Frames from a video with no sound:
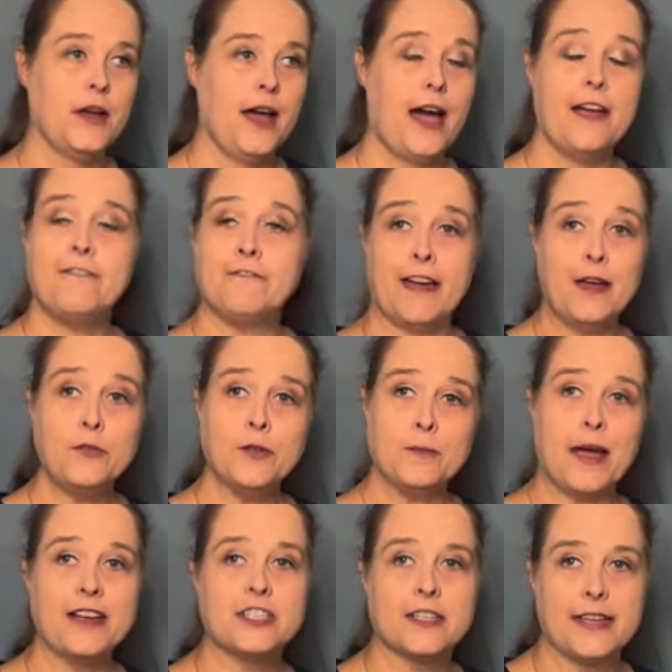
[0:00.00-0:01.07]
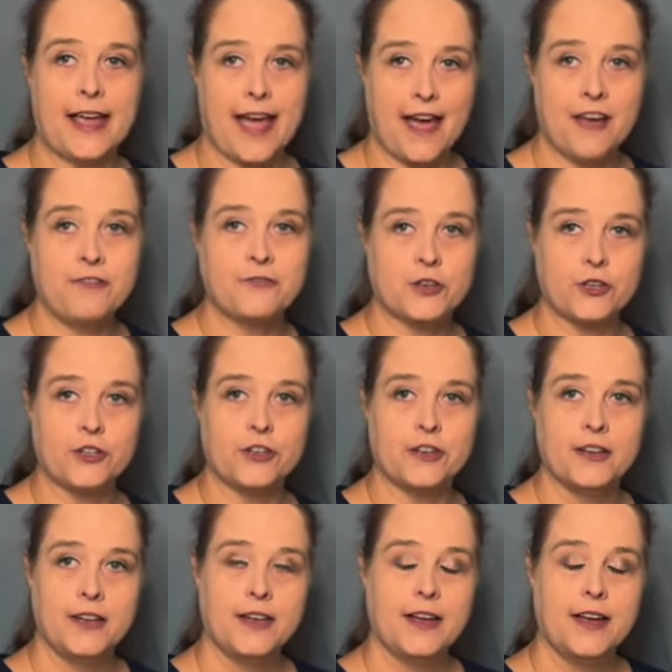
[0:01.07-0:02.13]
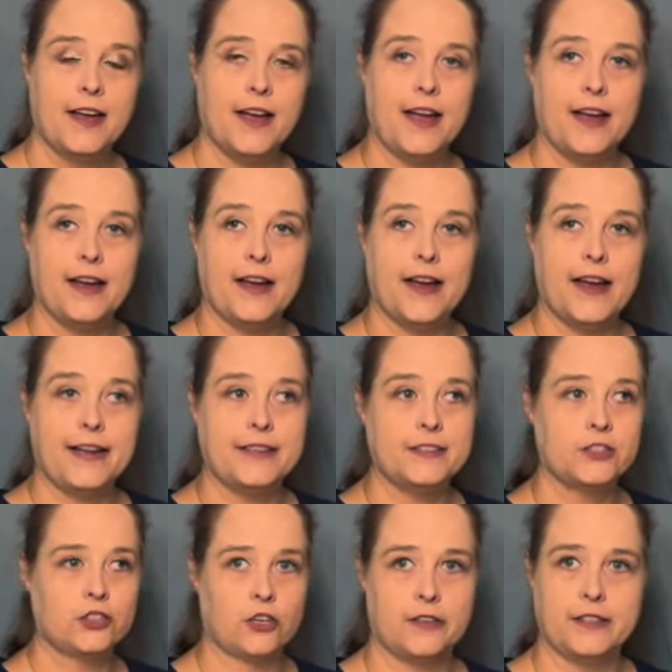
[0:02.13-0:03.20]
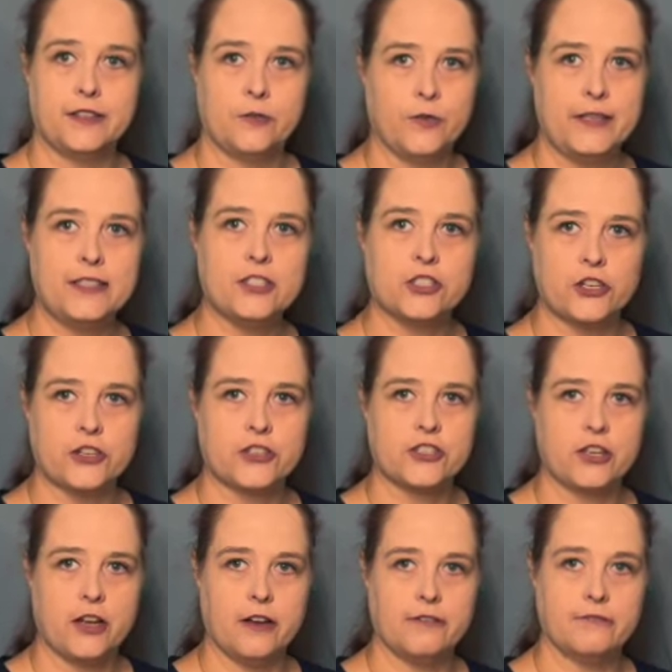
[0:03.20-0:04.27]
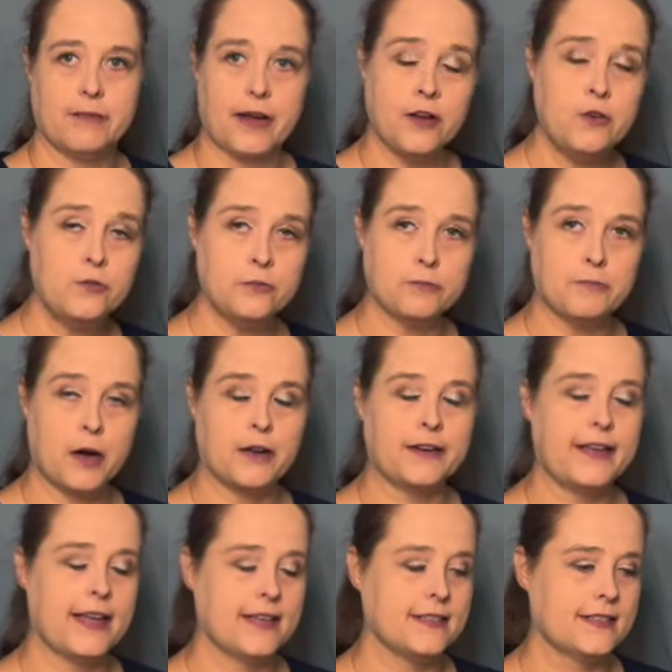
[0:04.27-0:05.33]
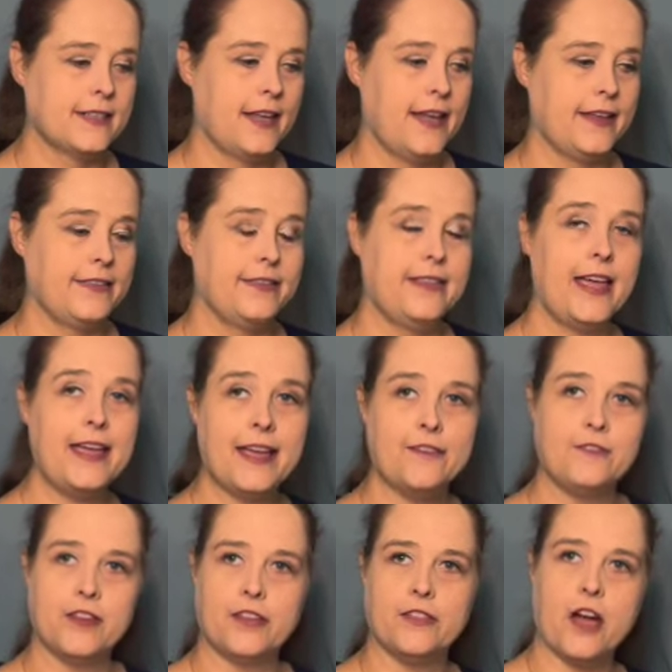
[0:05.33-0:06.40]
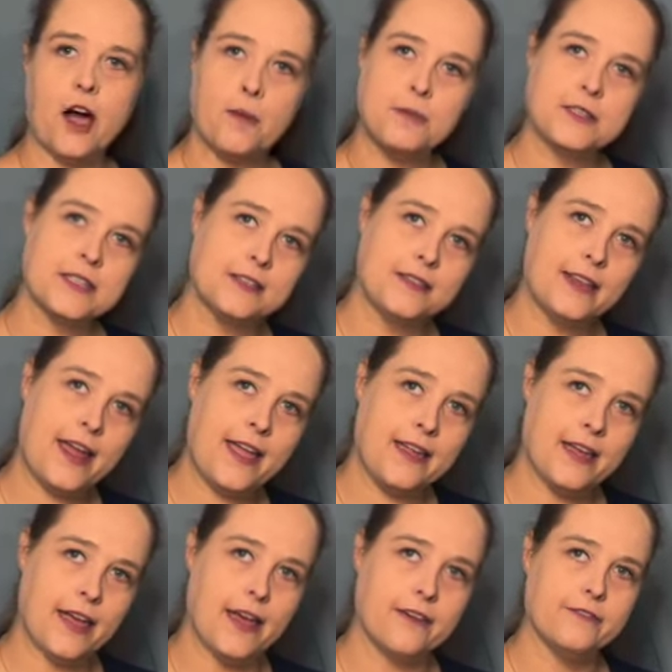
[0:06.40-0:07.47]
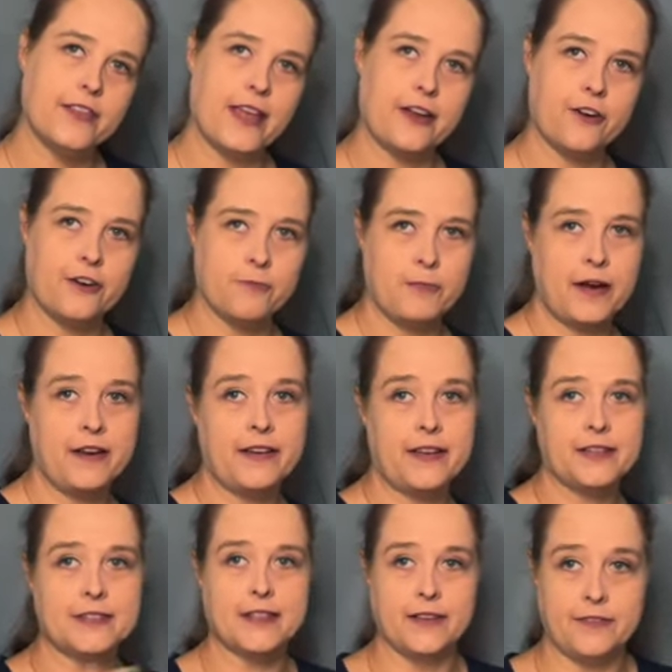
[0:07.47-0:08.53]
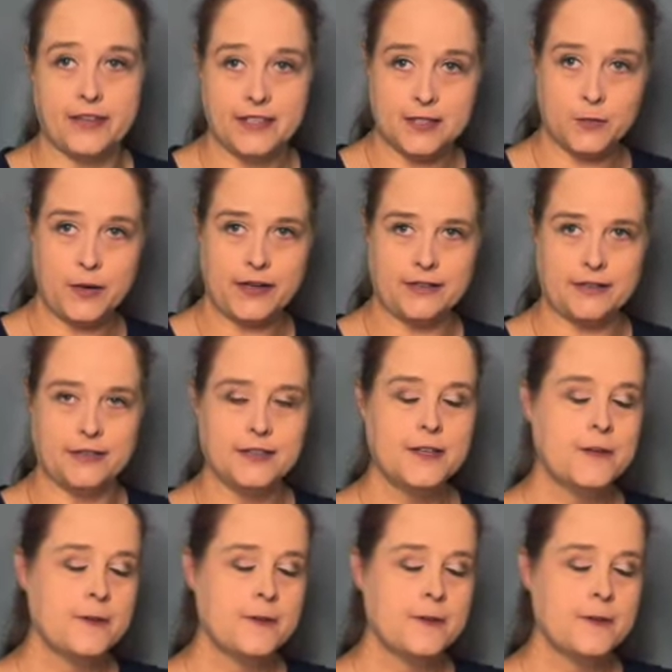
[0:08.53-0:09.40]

I found them actually after uh, I started the research of my own podcast, and they have done the opposite that I have. They are Americans living in Sweden.